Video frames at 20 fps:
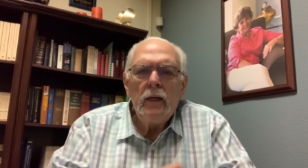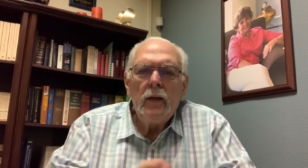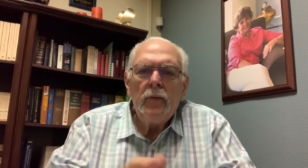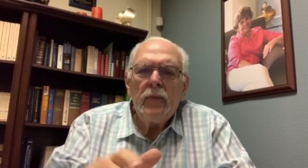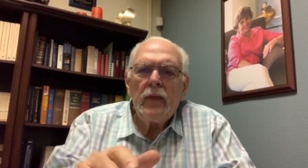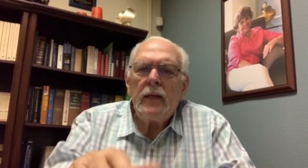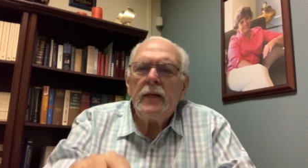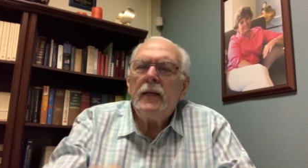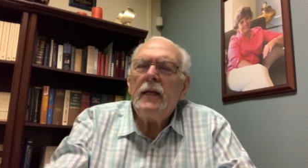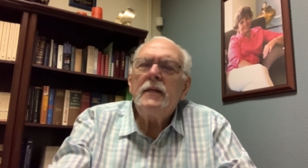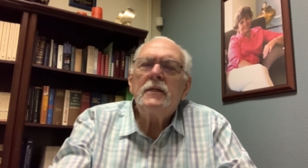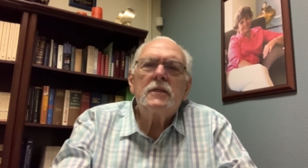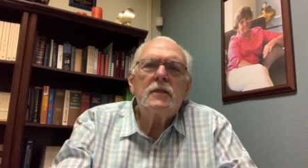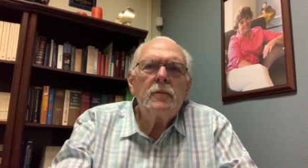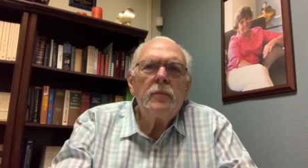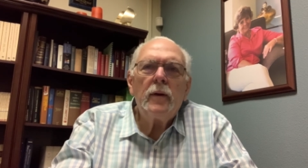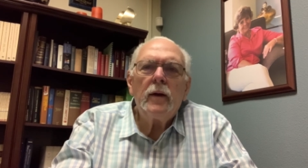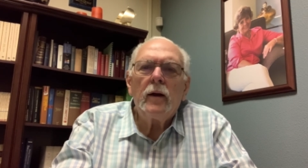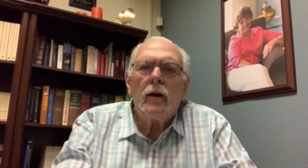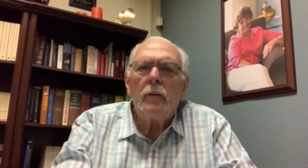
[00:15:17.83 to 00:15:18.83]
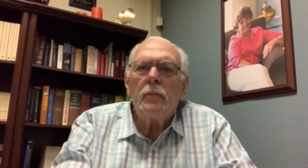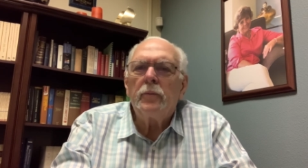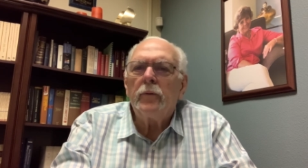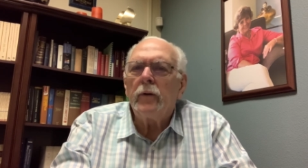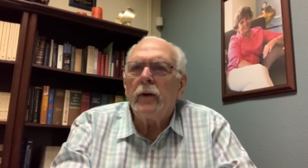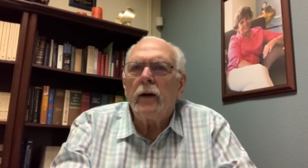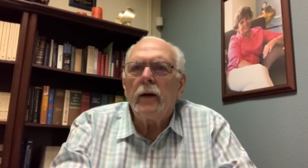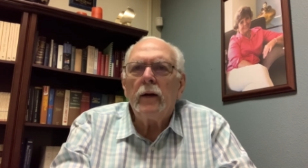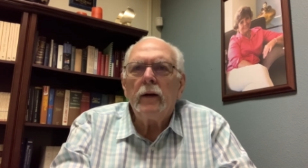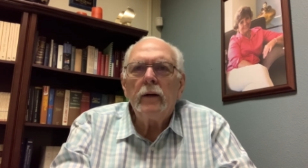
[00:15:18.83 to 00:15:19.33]
That needs to be our
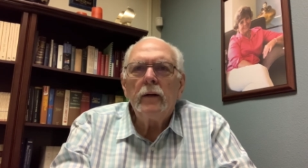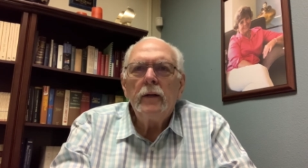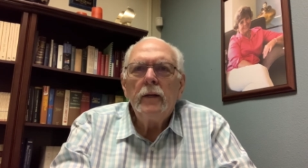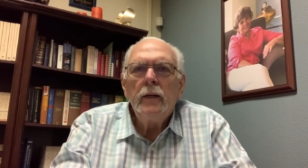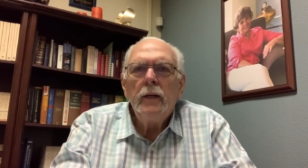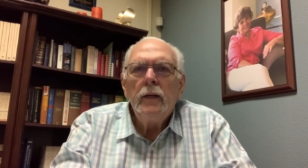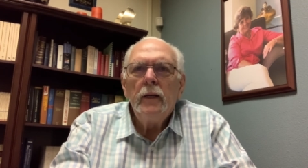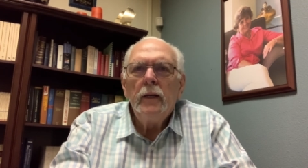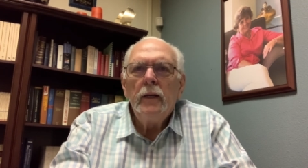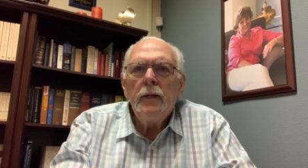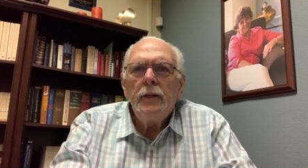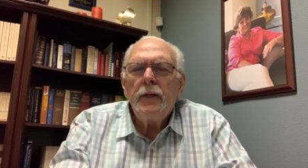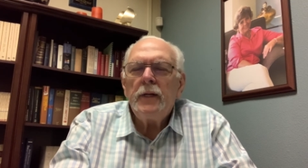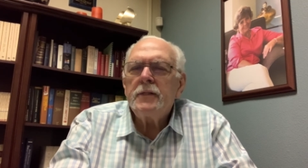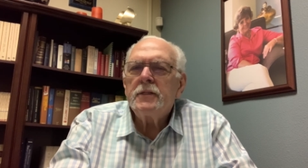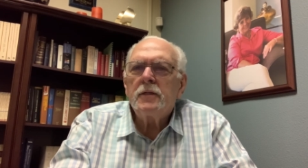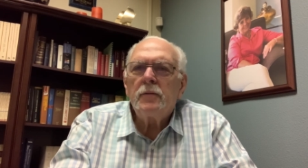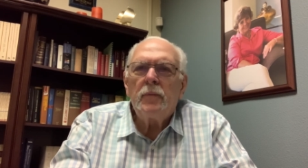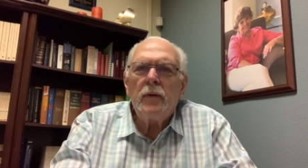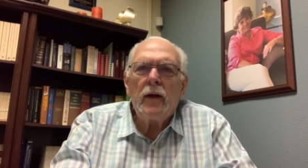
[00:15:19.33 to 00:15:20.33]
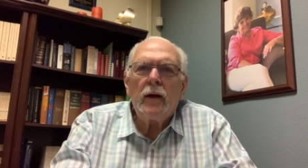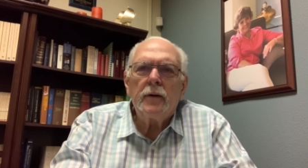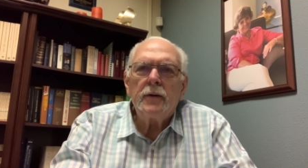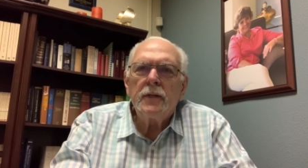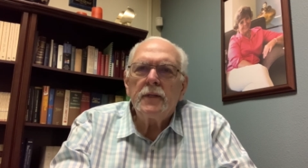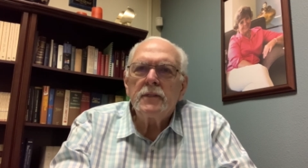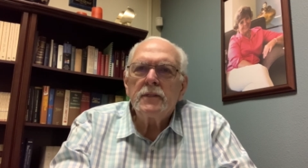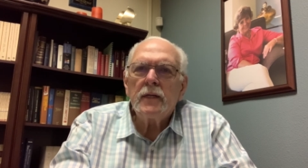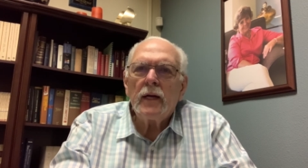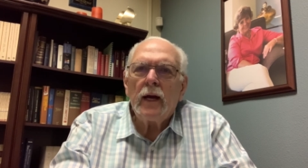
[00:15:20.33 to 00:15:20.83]
prayer, needs to be our
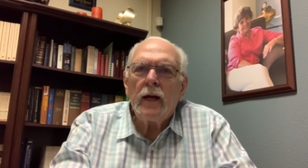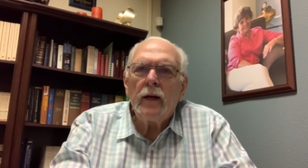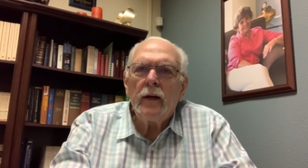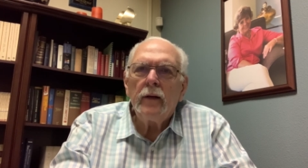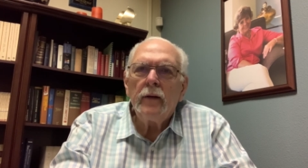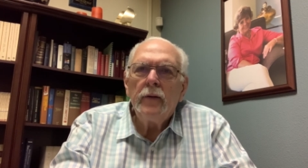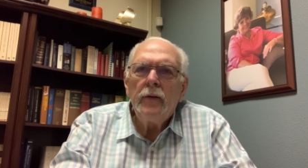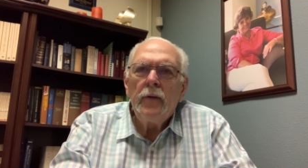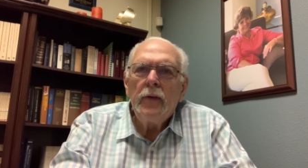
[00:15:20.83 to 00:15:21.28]
desire.